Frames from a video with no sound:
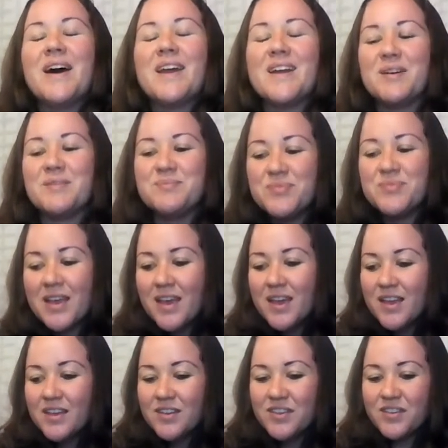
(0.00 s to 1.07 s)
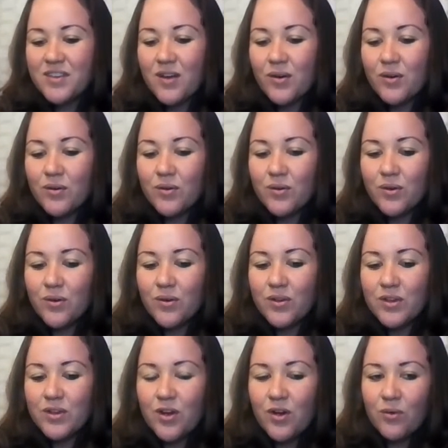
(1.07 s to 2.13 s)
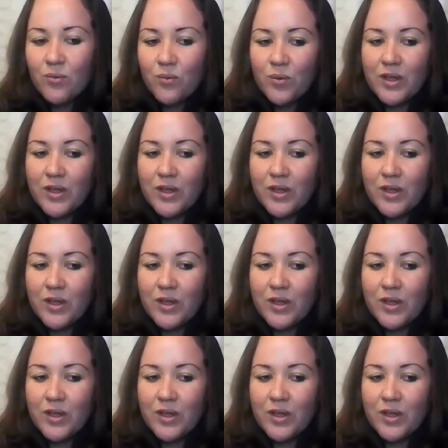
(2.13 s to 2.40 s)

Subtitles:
But so, you know,